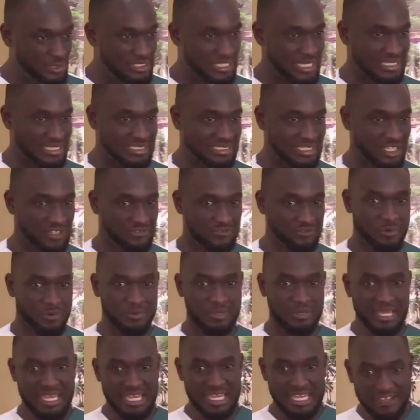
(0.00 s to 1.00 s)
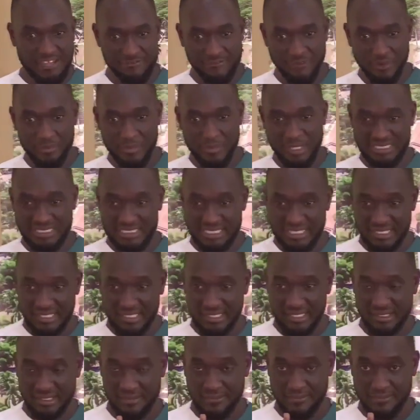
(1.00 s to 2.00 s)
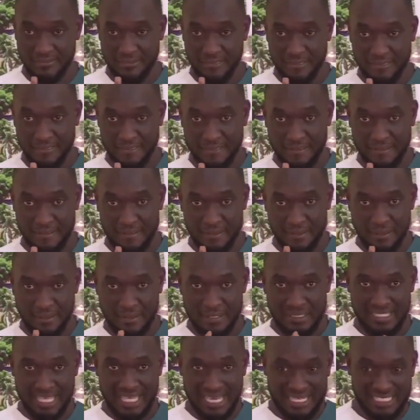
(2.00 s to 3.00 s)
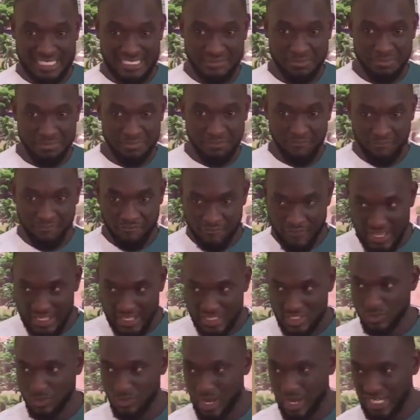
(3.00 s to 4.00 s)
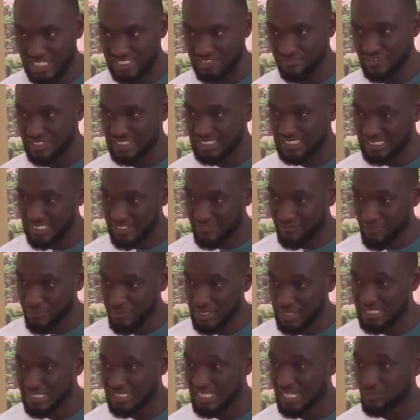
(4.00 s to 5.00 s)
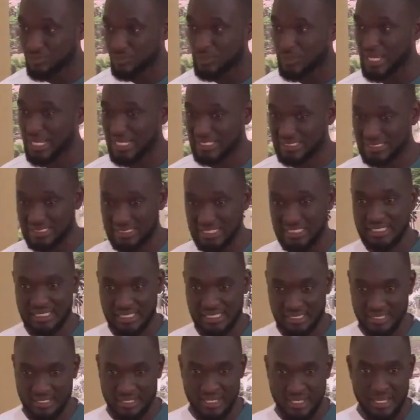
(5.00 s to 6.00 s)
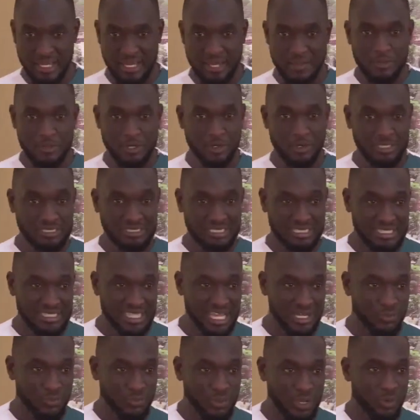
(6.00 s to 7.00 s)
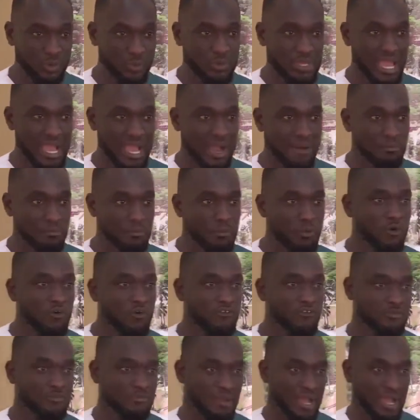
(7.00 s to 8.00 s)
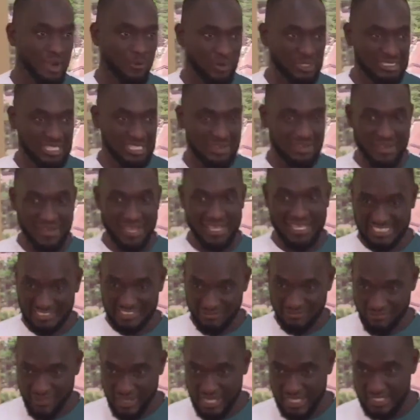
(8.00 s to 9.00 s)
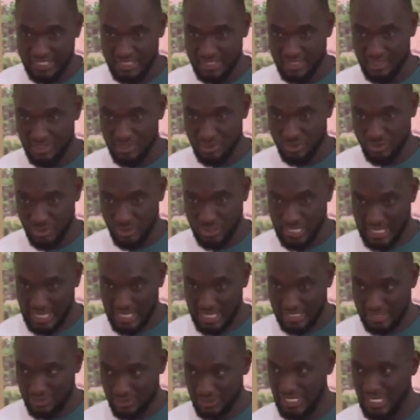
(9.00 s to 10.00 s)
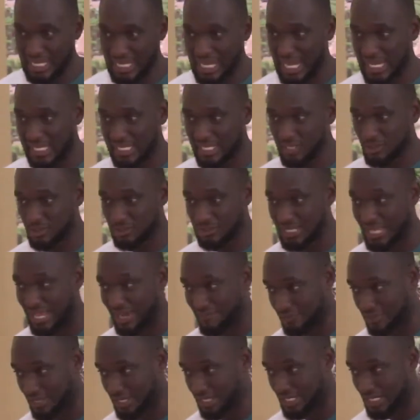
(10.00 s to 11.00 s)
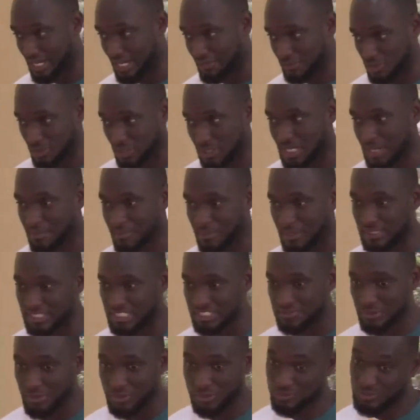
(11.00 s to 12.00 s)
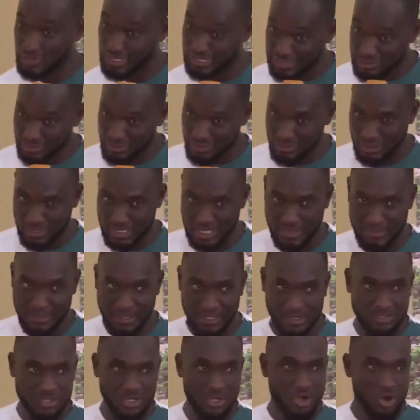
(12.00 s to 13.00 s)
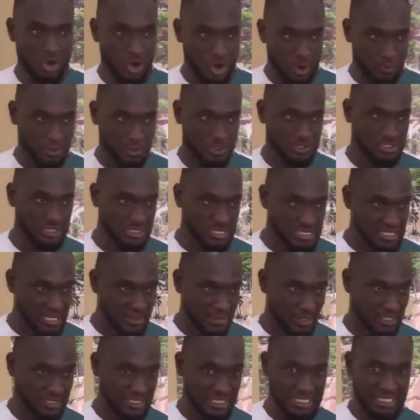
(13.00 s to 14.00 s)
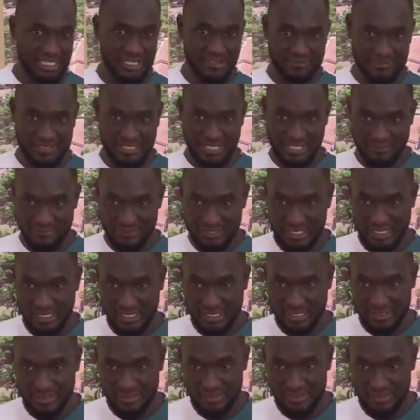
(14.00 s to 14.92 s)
ourselves from information that is fed to us versus information that we are seeking. Because in that way, we are moved by whatever is fed to the Ghanaian or to the African. And I'm talking about this because we are still talking about opportunities about the AFCFTA.